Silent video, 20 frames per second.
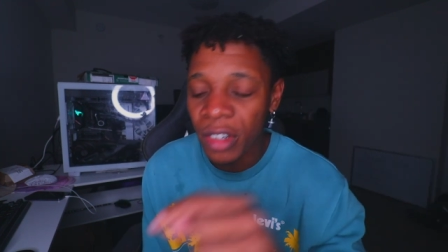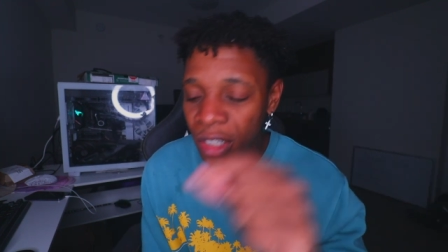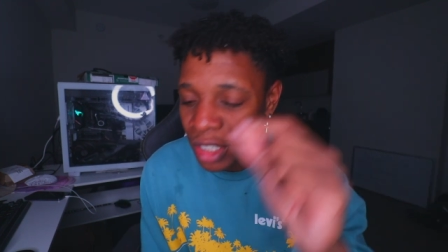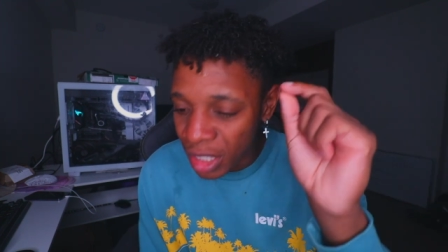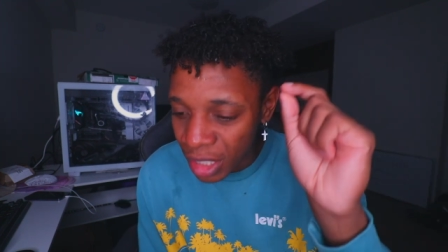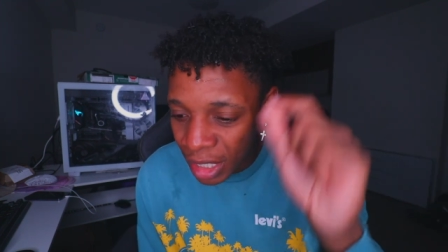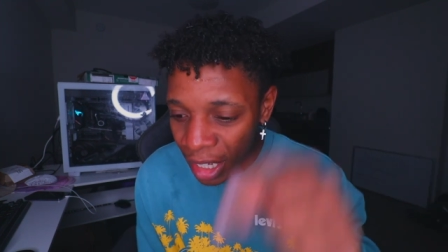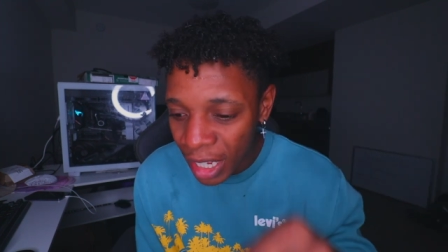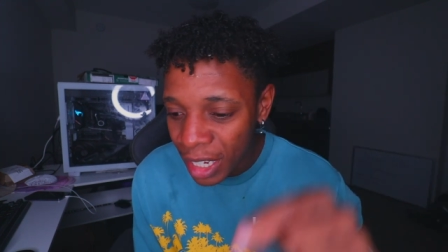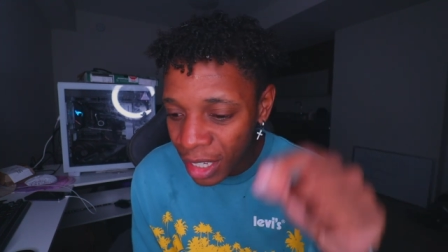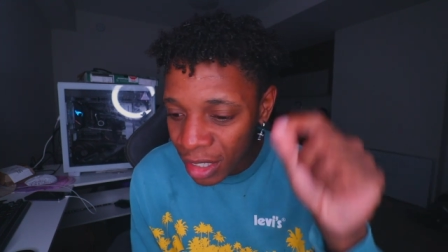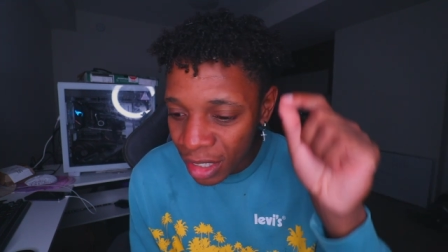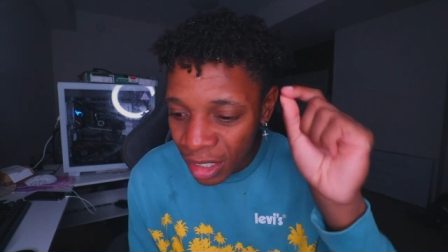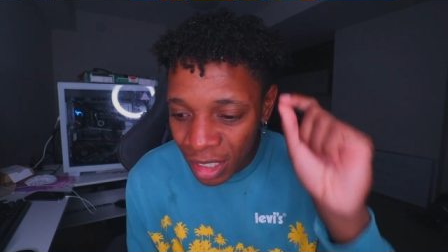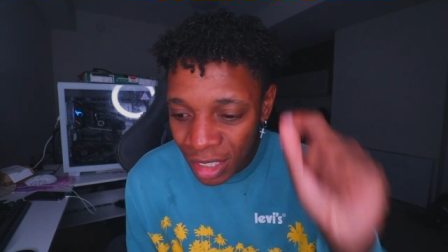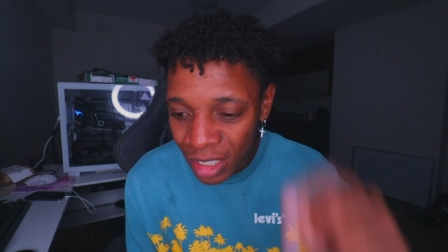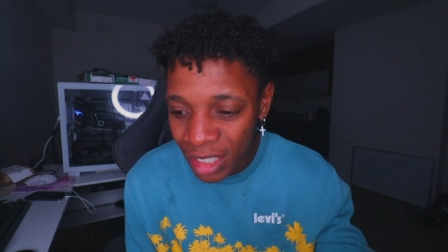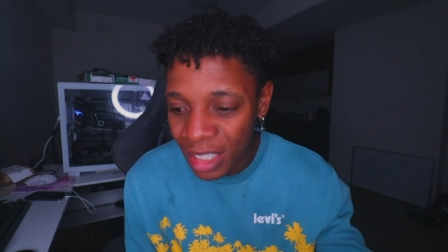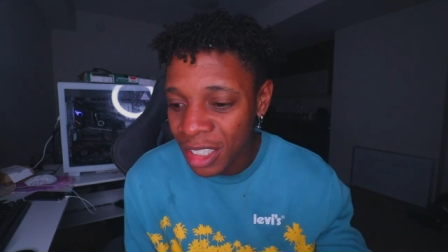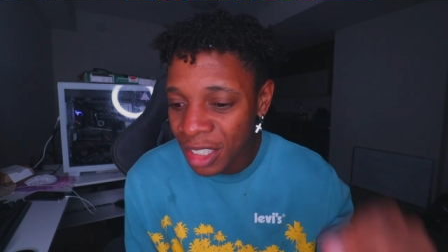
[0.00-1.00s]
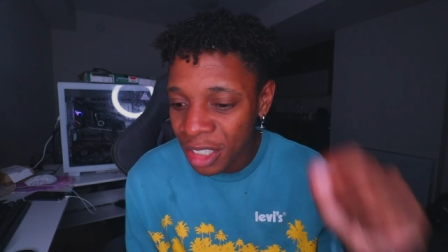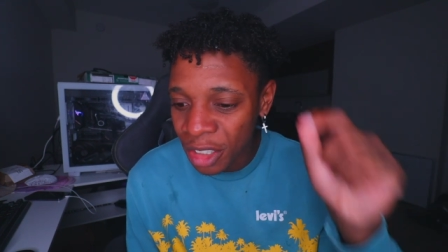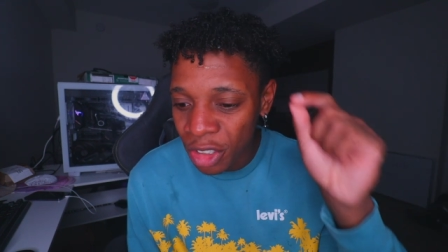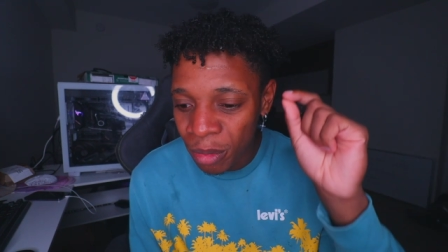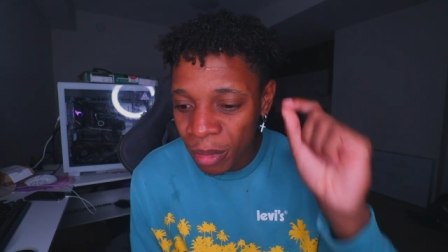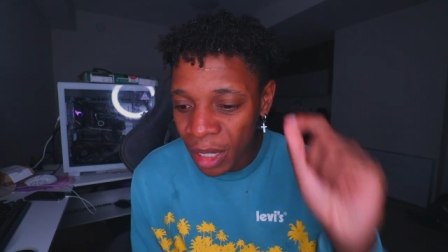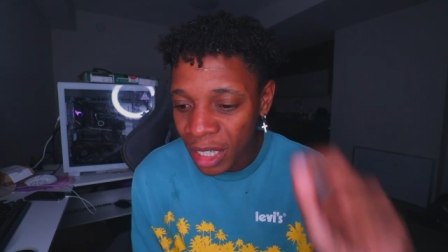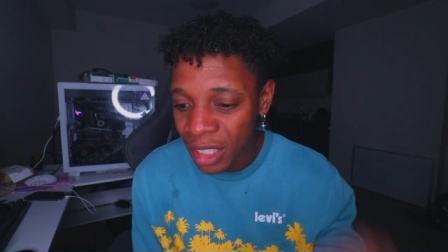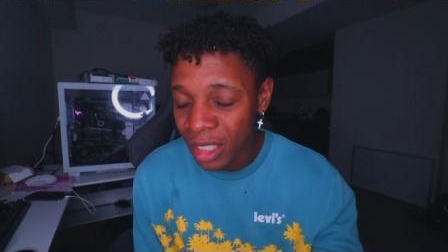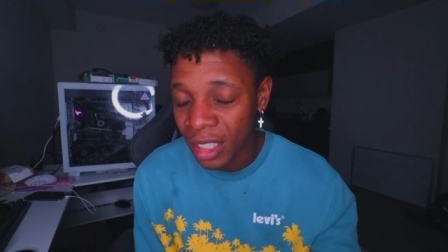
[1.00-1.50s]
Today, the decisions you
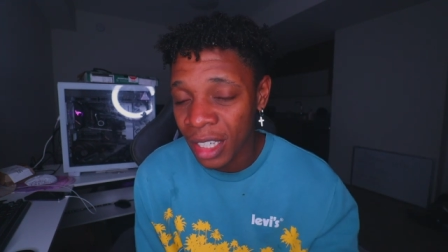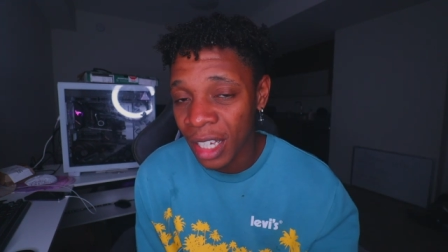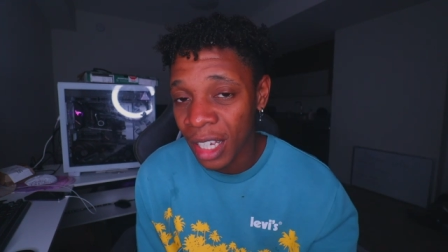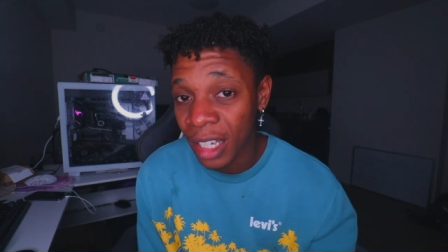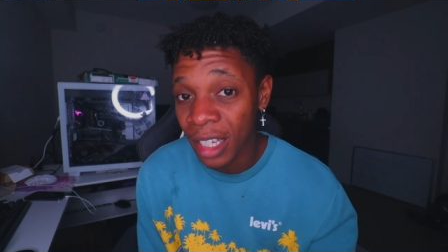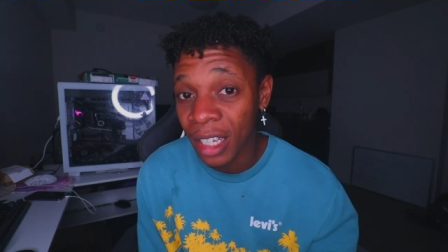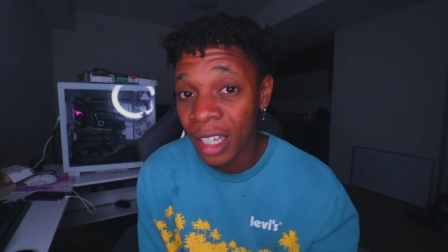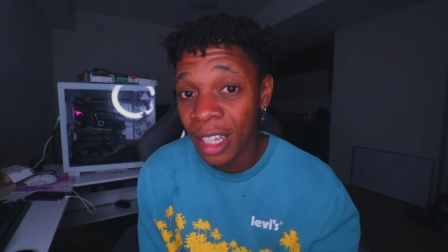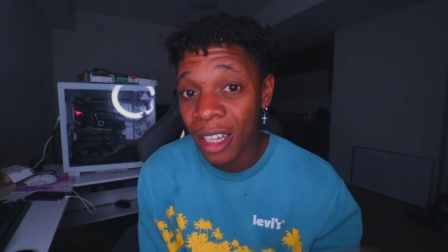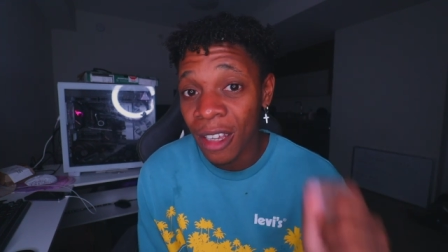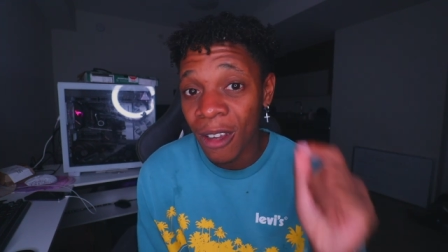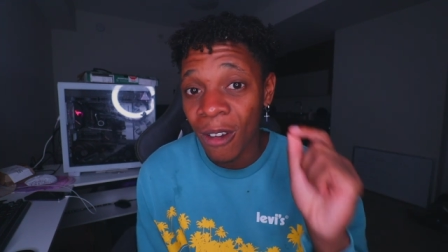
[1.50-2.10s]
make today